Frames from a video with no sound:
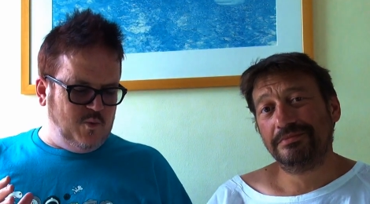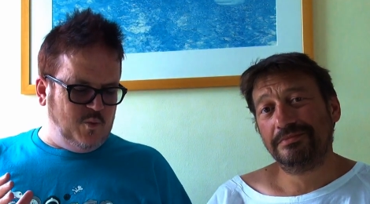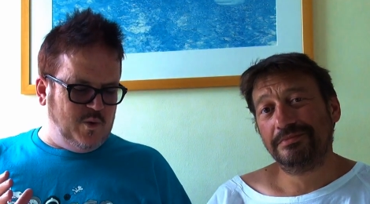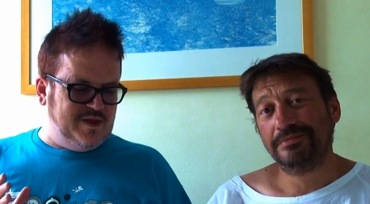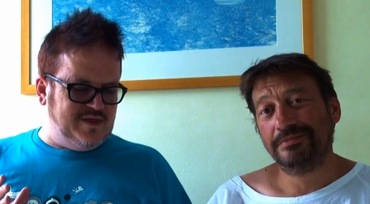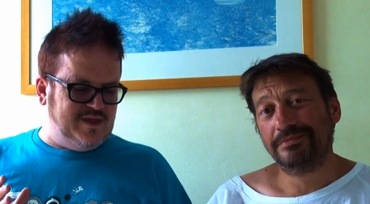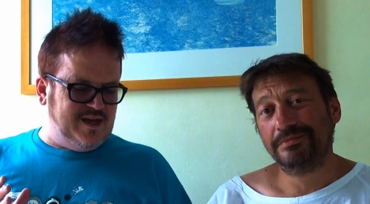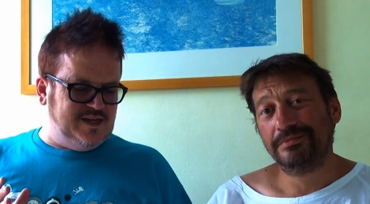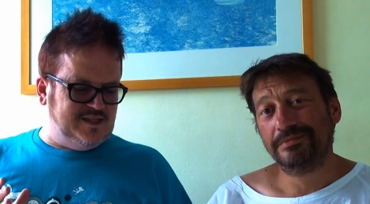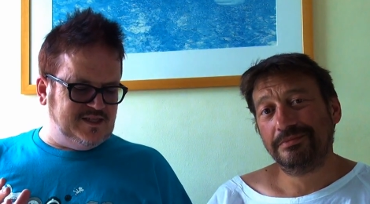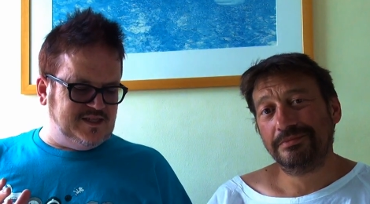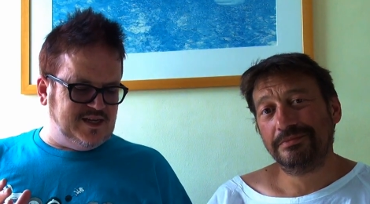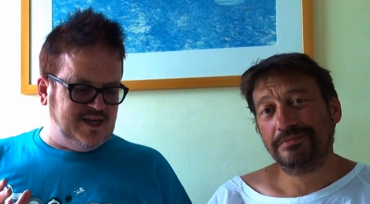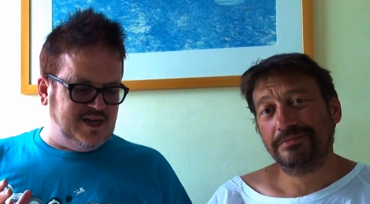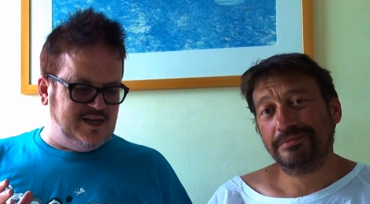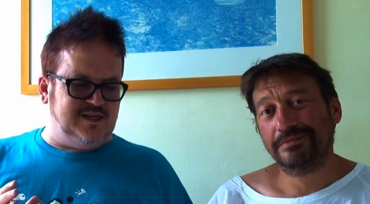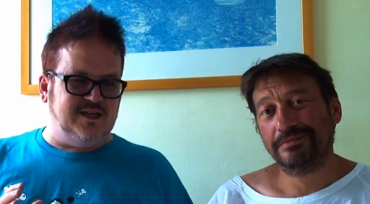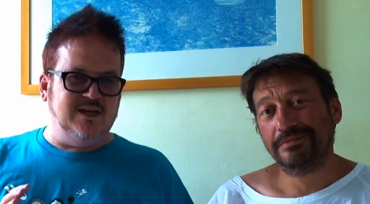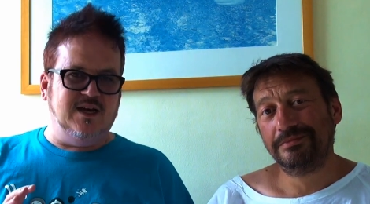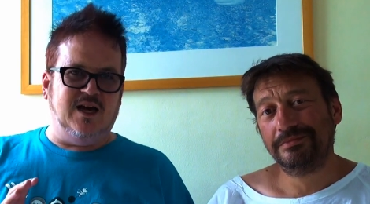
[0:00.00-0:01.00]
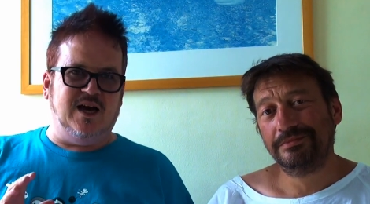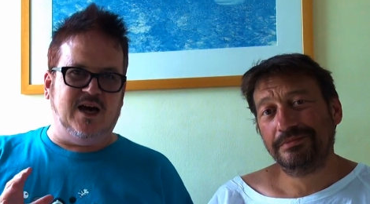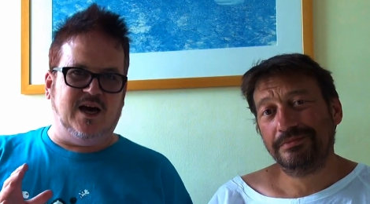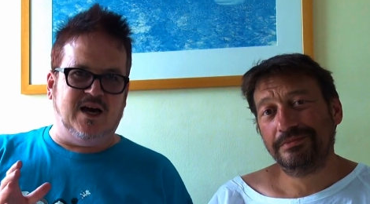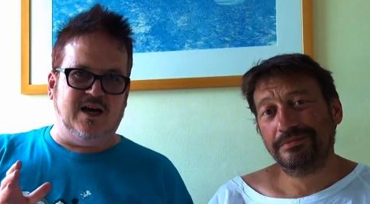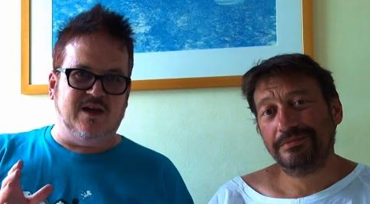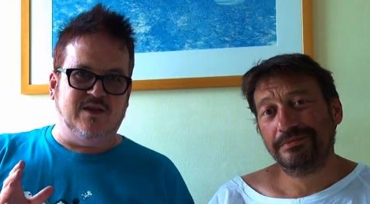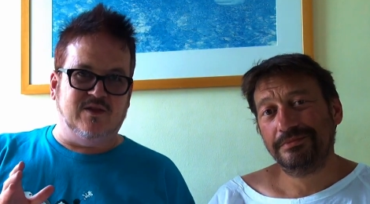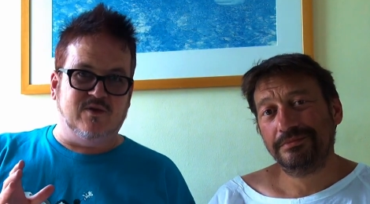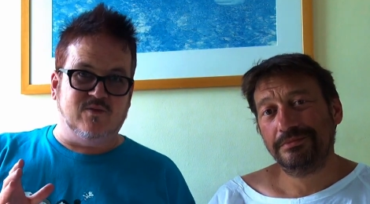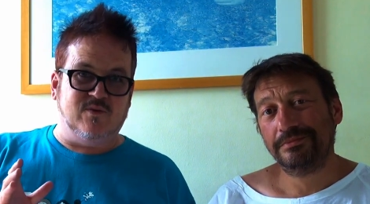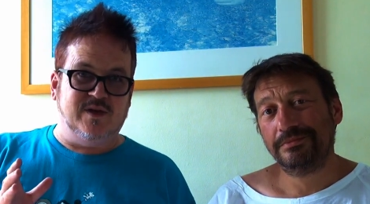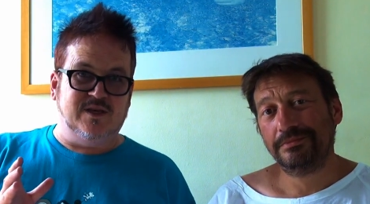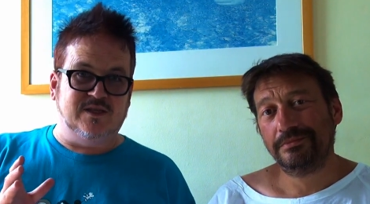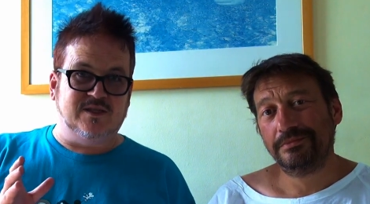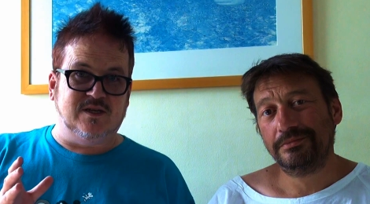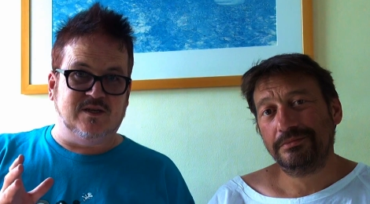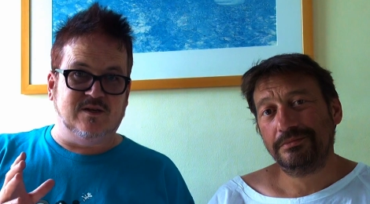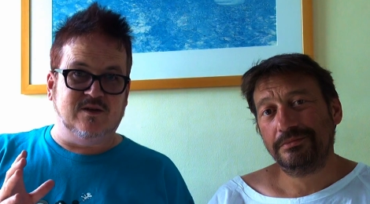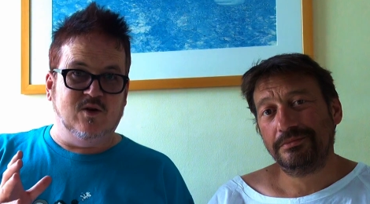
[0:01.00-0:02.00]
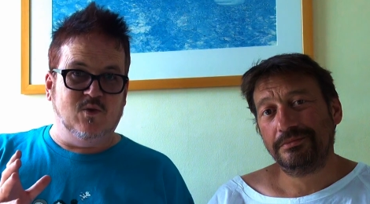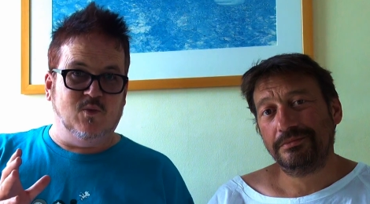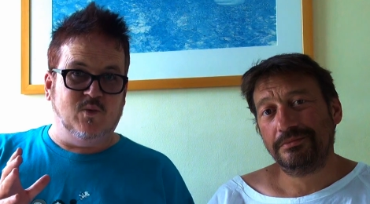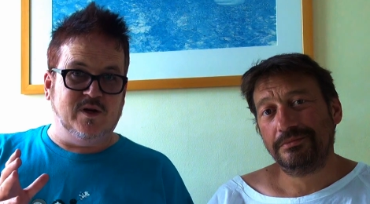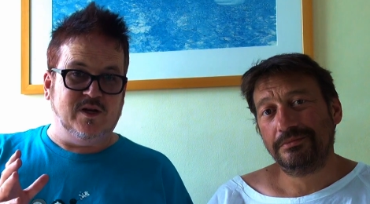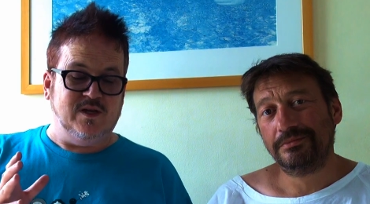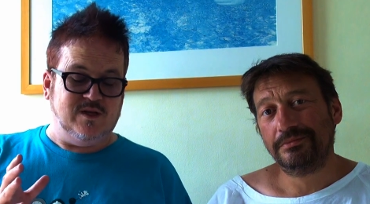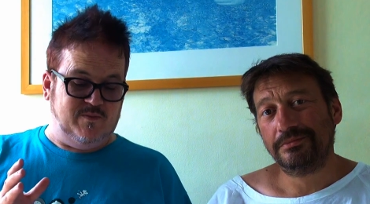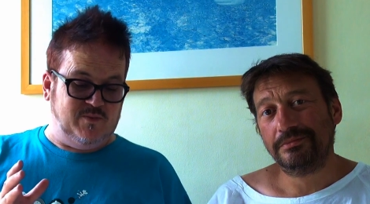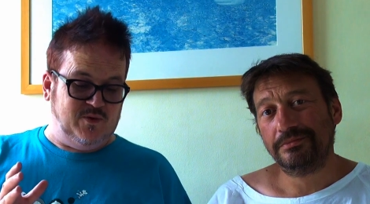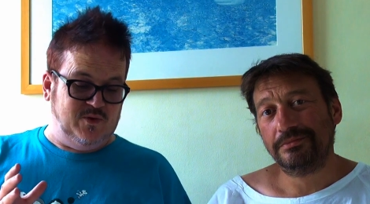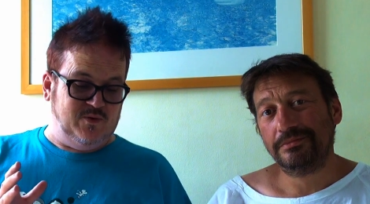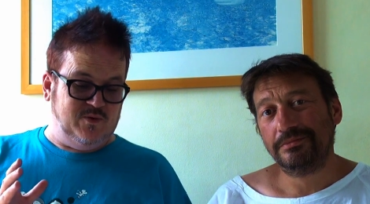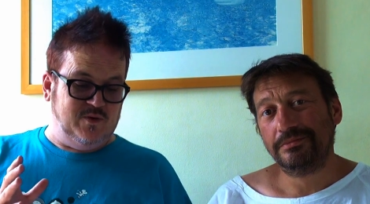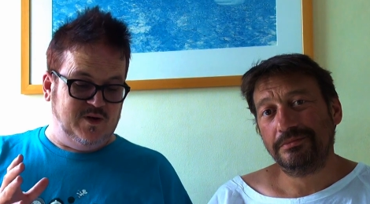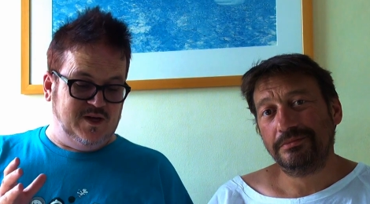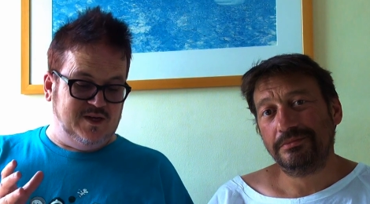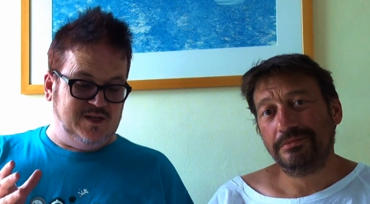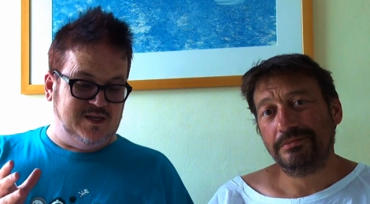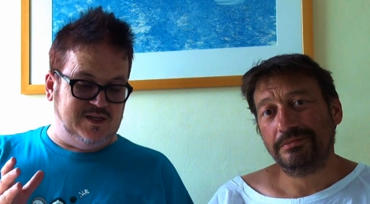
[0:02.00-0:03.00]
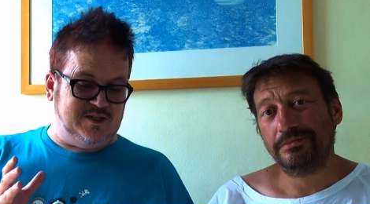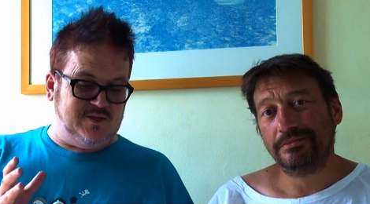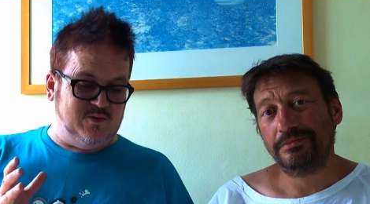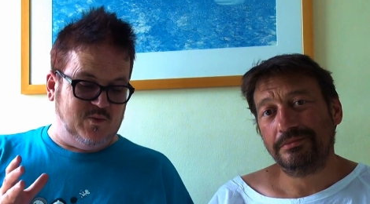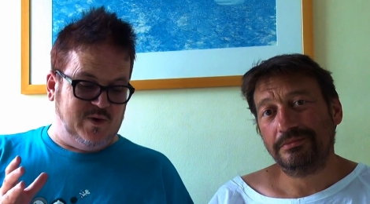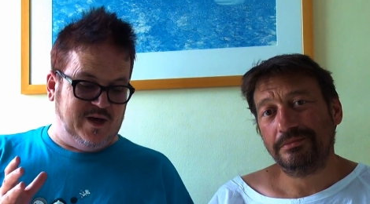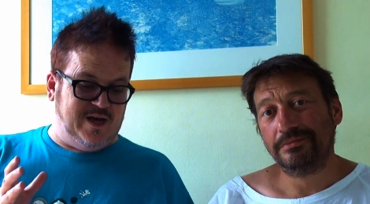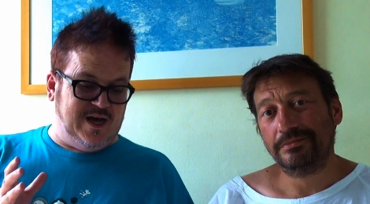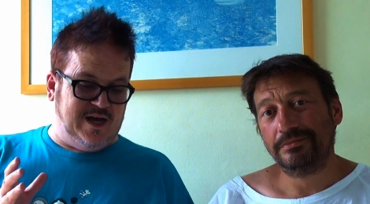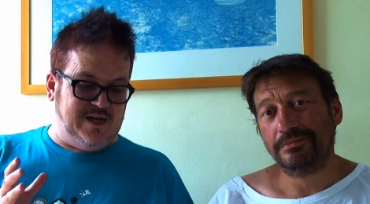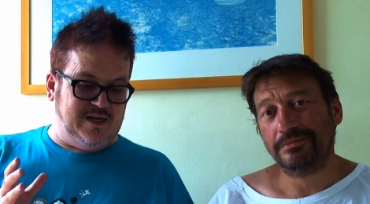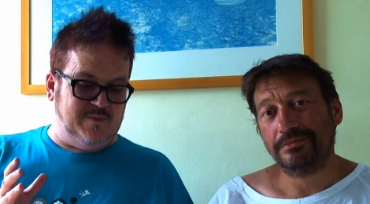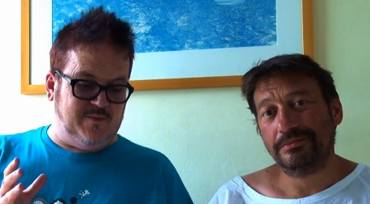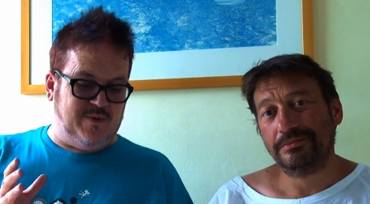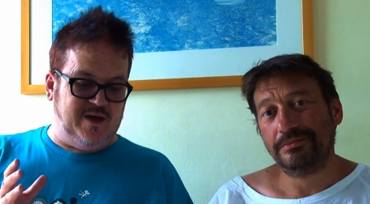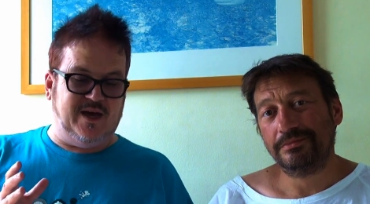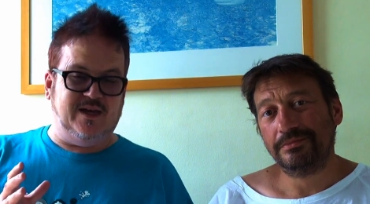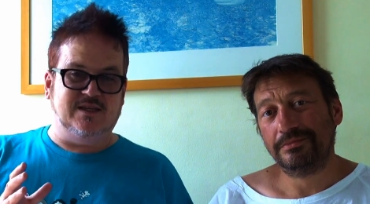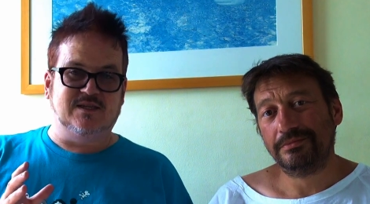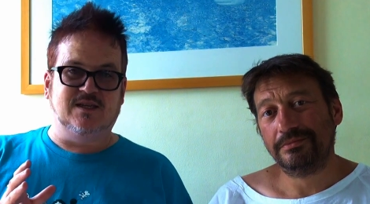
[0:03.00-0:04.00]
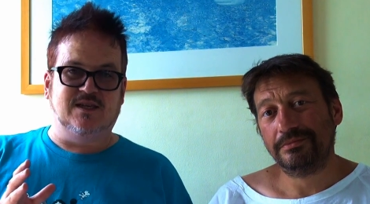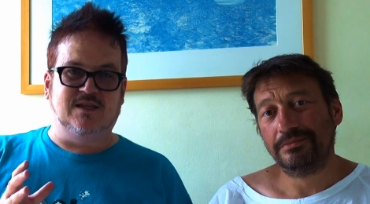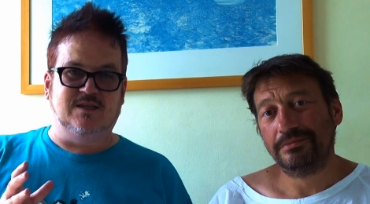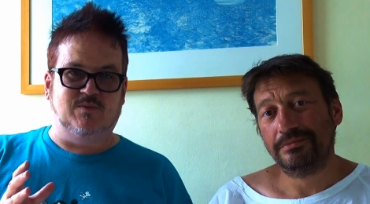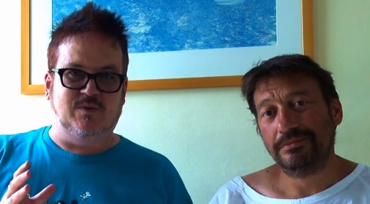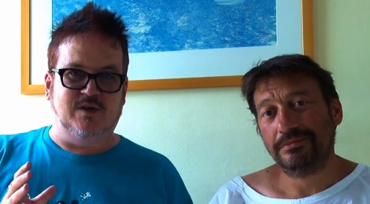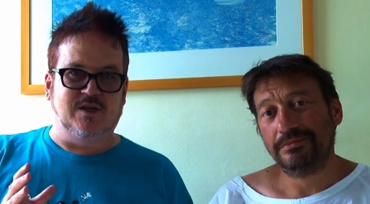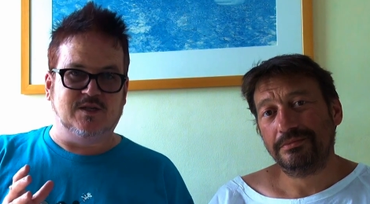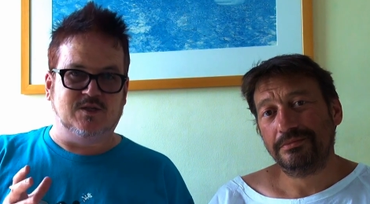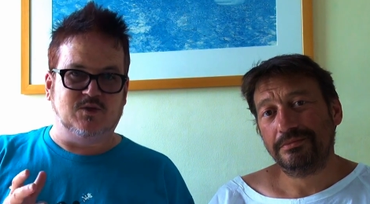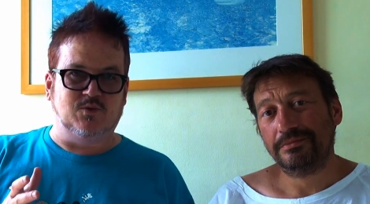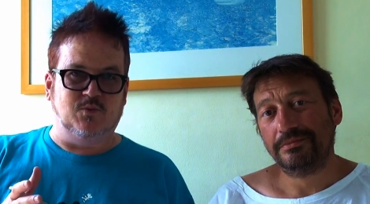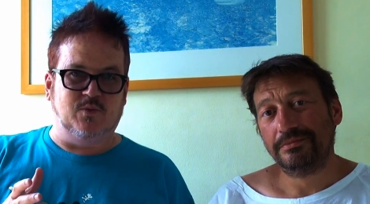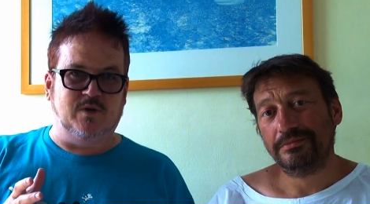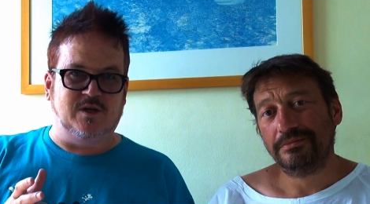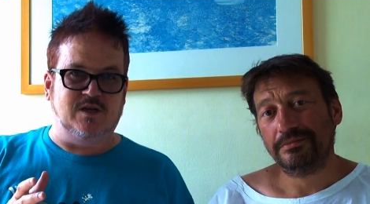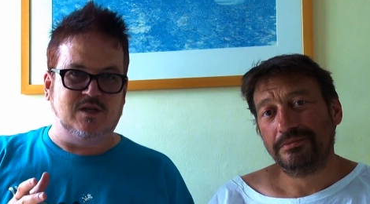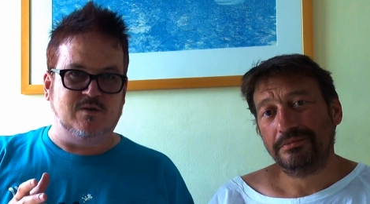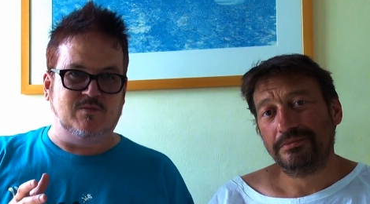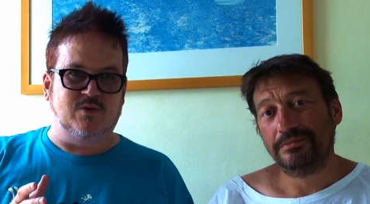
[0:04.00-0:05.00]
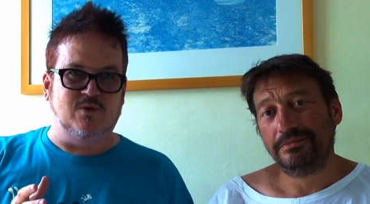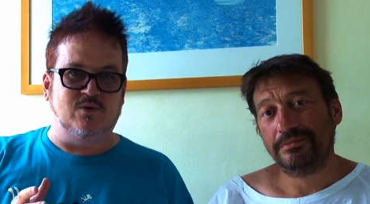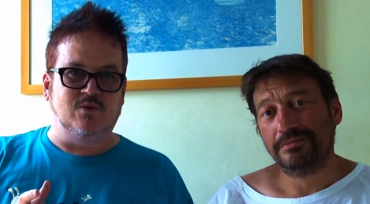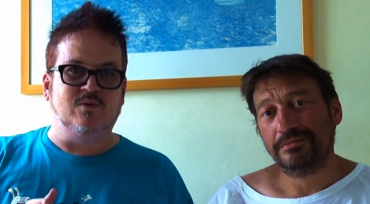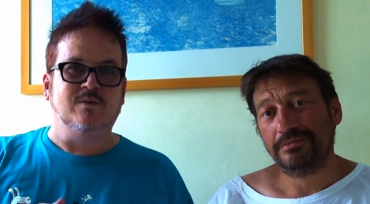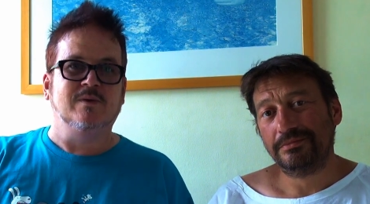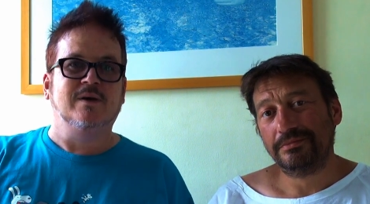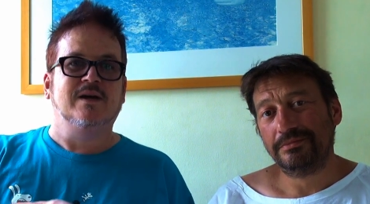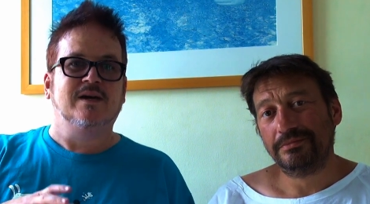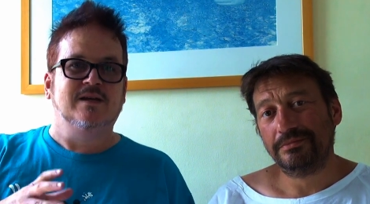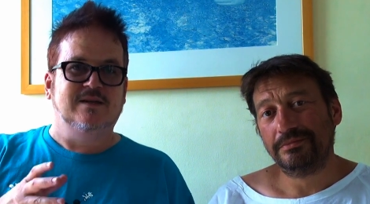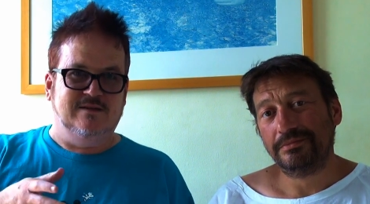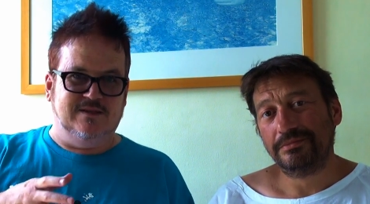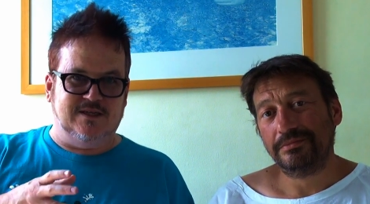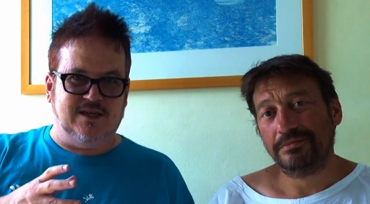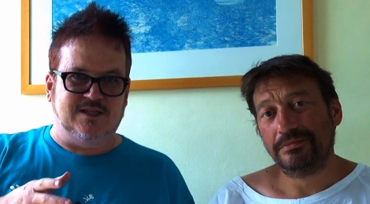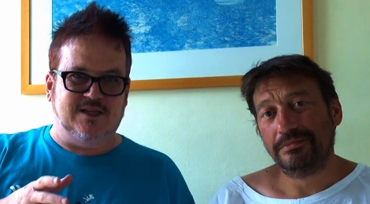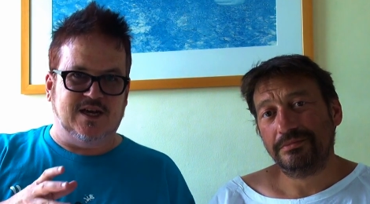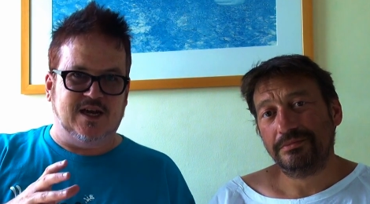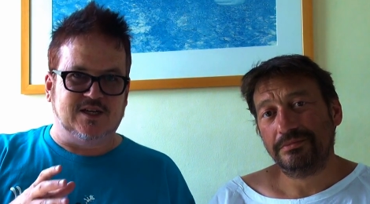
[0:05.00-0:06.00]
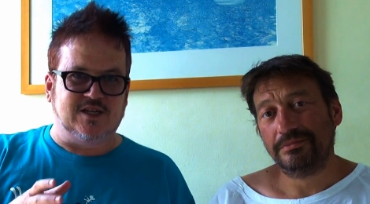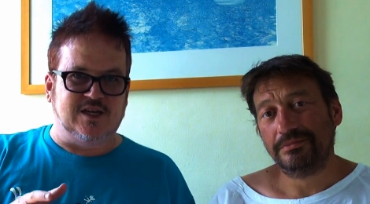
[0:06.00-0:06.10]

Speaker 1: when they said uh, the reason Winnie the Pooh doesn't wear underpants is because Winnie the Pooh doesn't